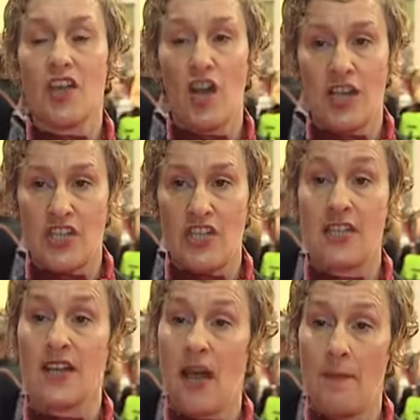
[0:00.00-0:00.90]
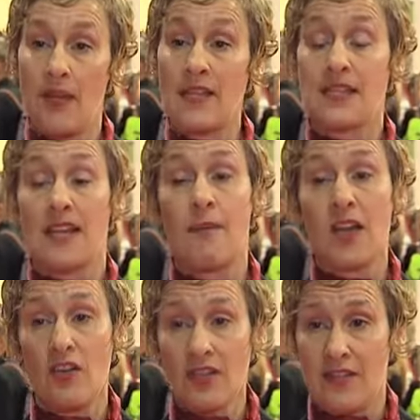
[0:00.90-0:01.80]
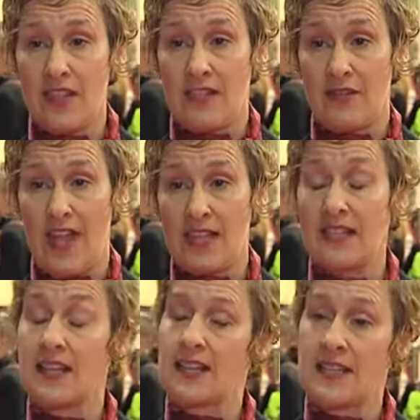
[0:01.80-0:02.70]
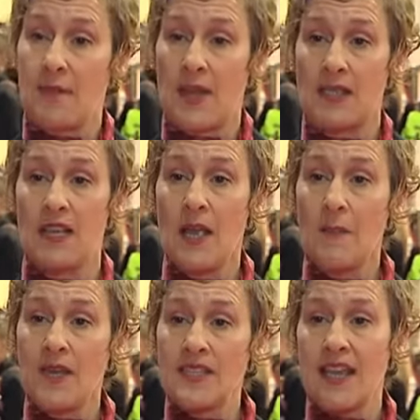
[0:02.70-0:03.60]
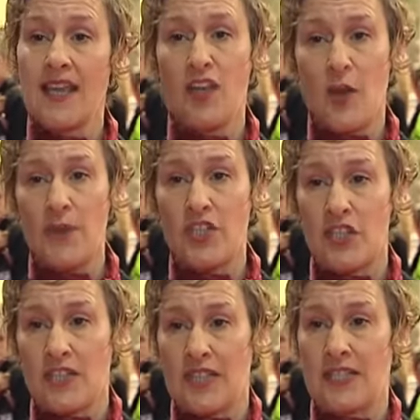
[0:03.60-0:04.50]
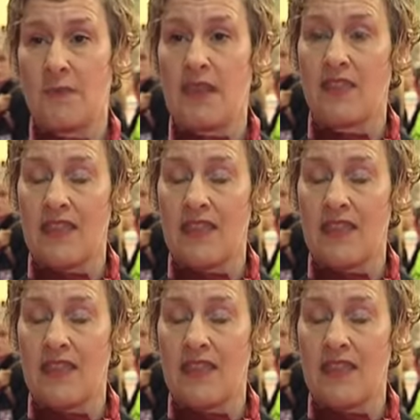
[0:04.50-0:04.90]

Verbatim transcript: colleges and companies to come along to these events and exhibit because they get the opportunity to meet